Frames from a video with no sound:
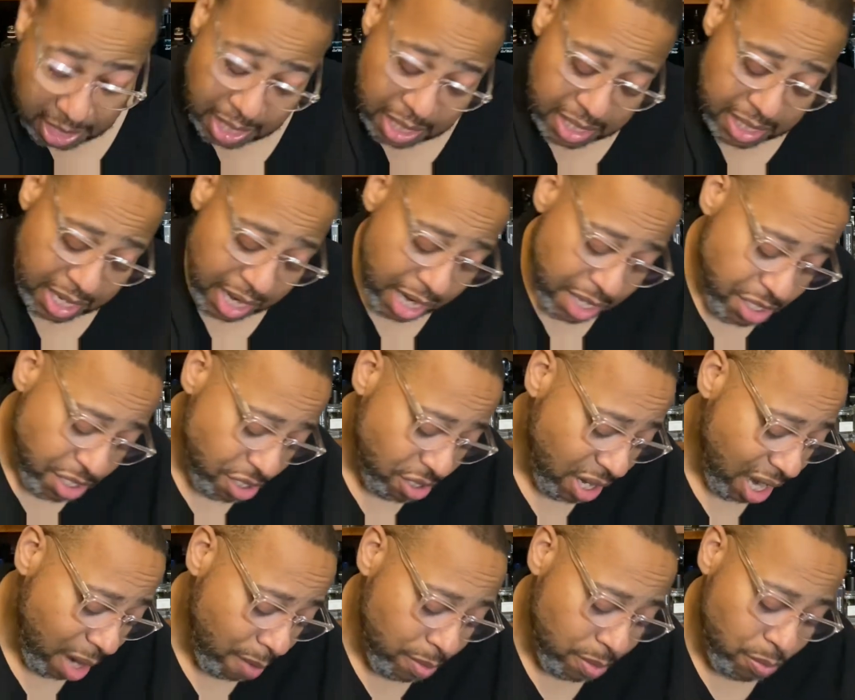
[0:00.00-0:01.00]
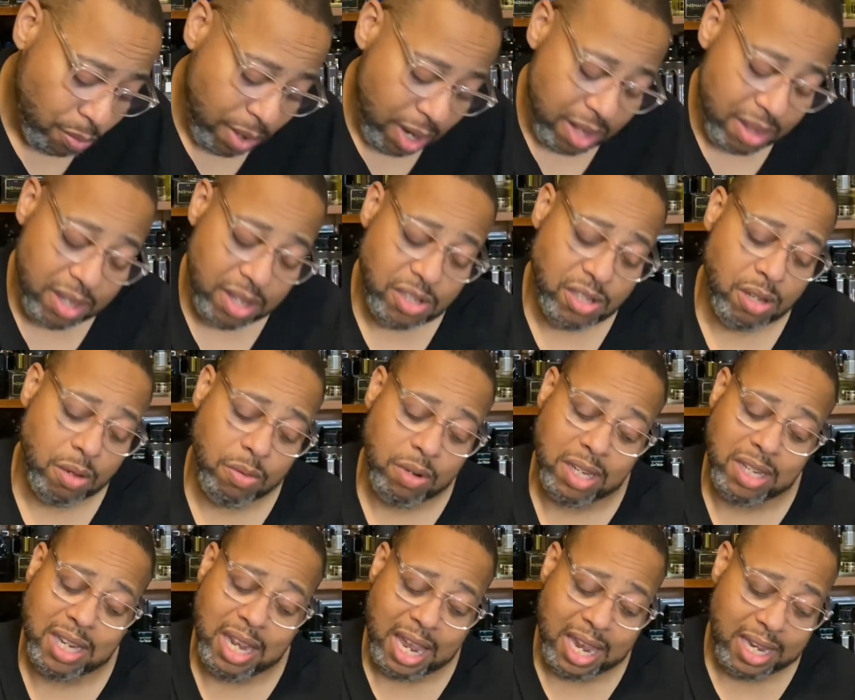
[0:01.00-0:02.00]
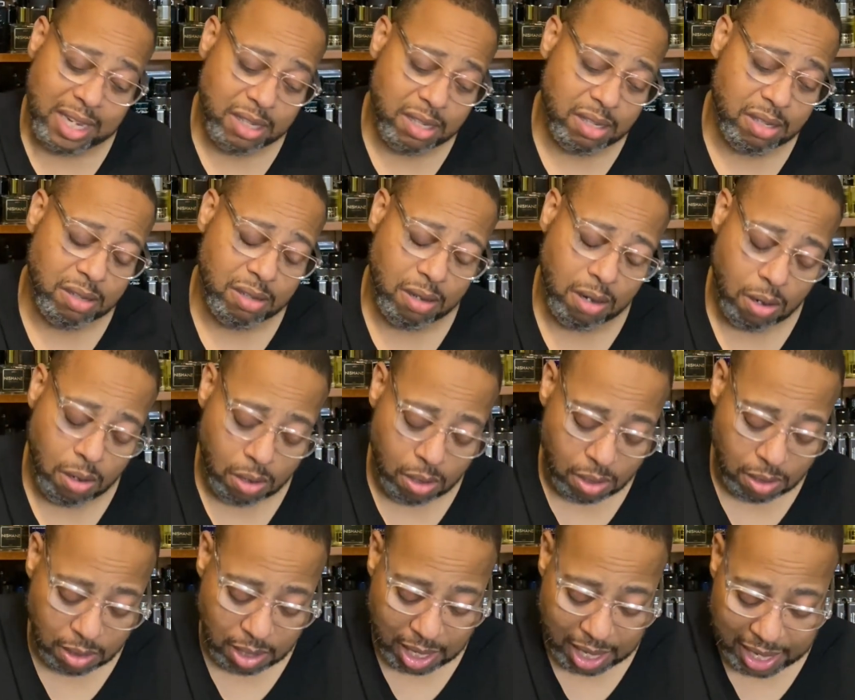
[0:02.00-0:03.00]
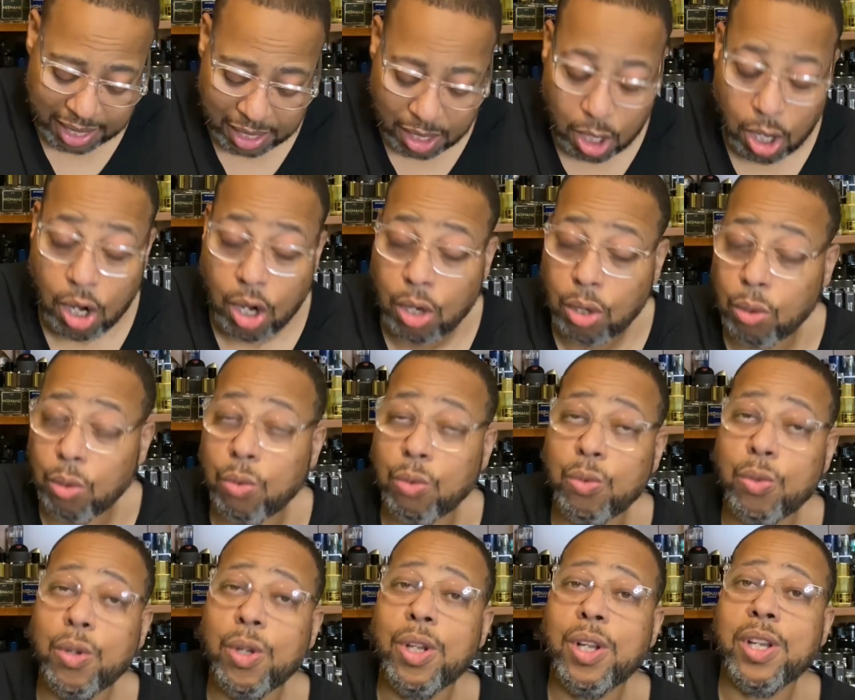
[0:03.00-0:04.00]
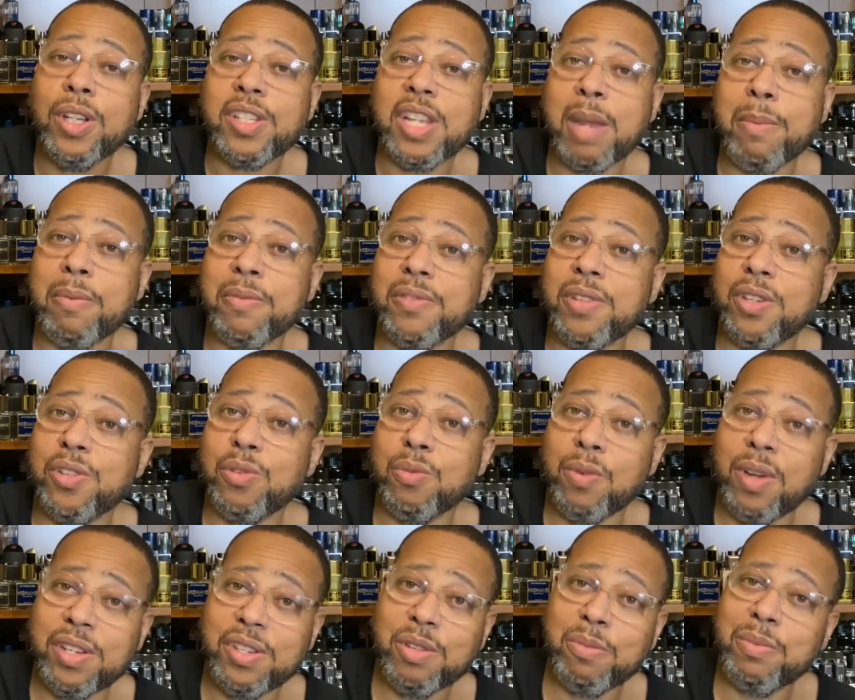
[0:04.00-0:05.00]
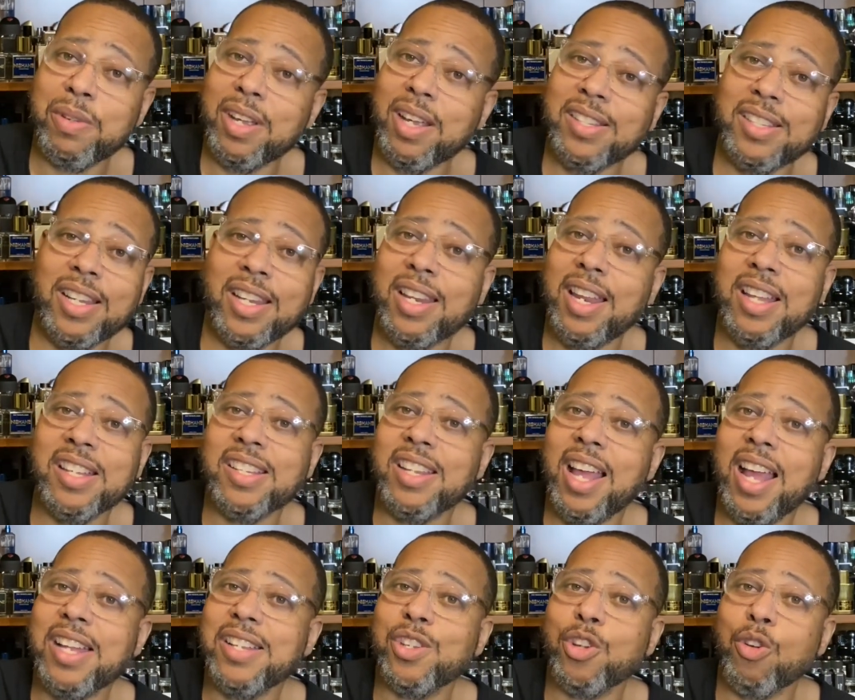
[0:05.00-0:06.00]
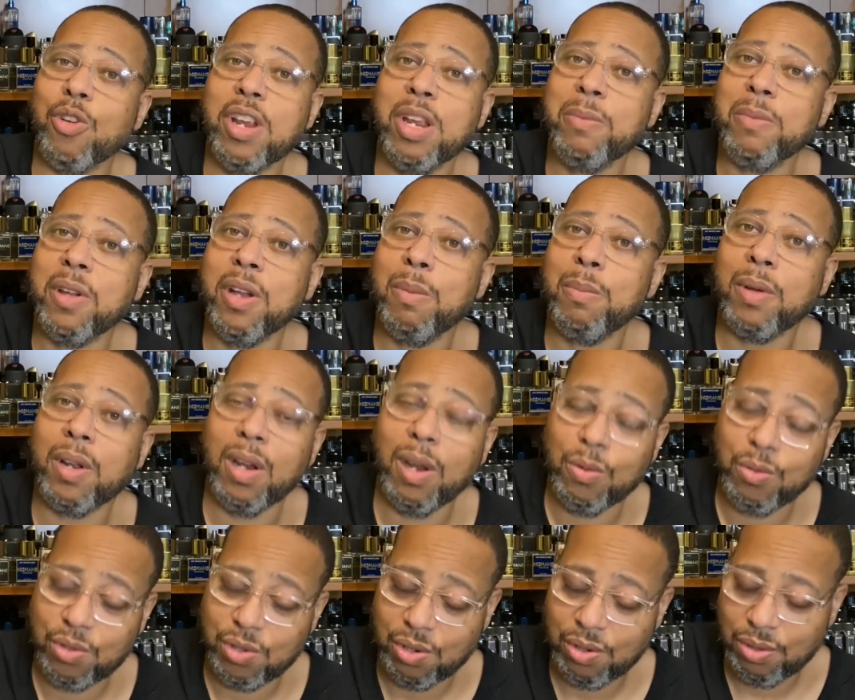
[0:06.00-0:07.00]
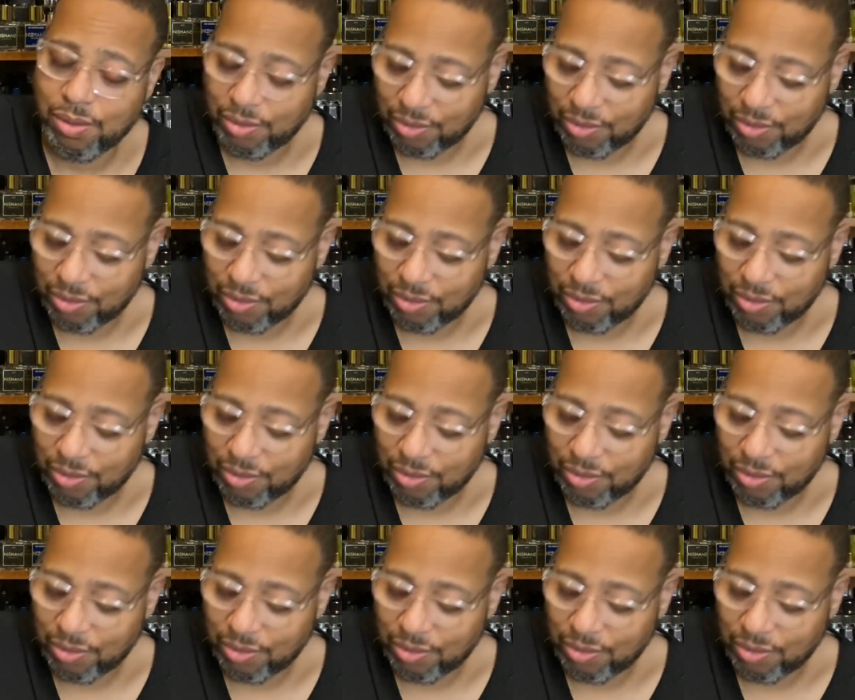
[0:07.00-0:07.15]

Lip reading: not sure I would wear this on a date or a cuddle type of situation because it does not scream come closer.